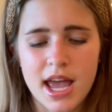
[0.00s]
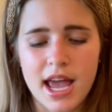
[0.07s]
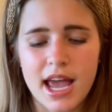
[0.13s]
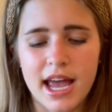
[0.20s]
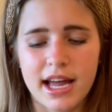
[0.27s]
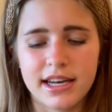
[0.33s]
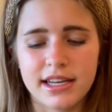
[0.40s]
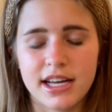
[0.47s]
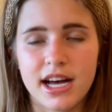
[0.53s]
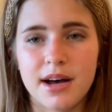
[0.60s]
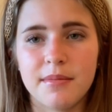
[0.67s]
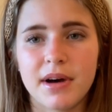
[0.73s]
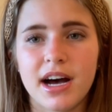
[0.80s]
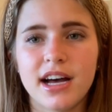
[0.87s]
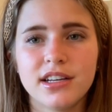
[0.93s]
And
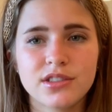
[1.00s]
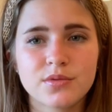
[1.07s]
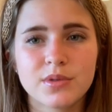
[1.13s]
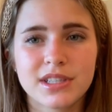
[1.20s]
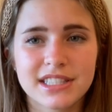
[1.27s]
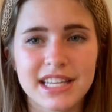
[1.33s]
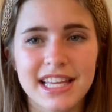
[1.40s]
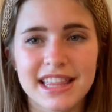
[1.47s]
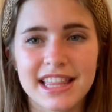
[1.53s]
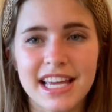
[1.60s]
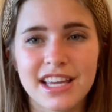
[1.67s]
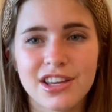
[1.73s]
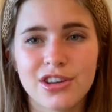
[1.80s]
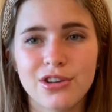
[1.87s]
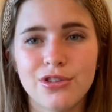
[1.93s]
um, I just want to say
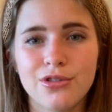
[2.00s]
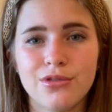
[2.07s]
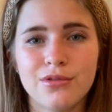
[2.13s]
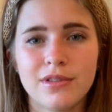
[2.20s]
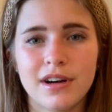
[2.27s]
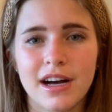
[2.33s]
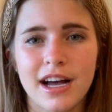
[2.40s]
thank you.